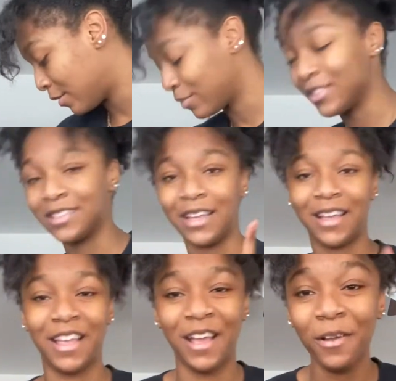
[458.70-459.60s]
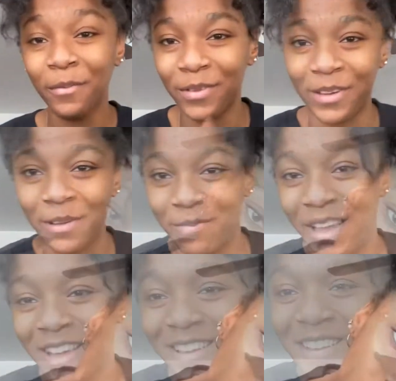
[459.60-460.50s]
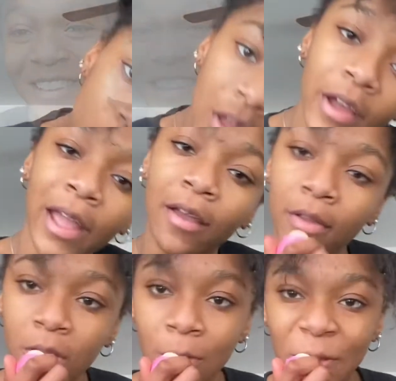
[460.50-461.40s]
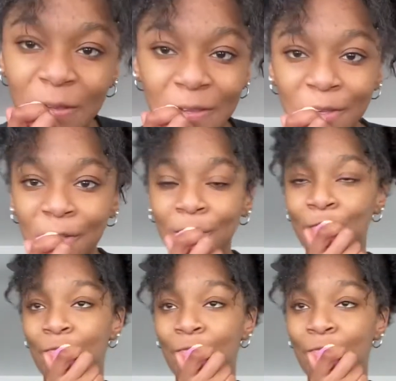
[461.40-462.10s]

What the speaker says: sec. I'll be right back. Okay, so basically,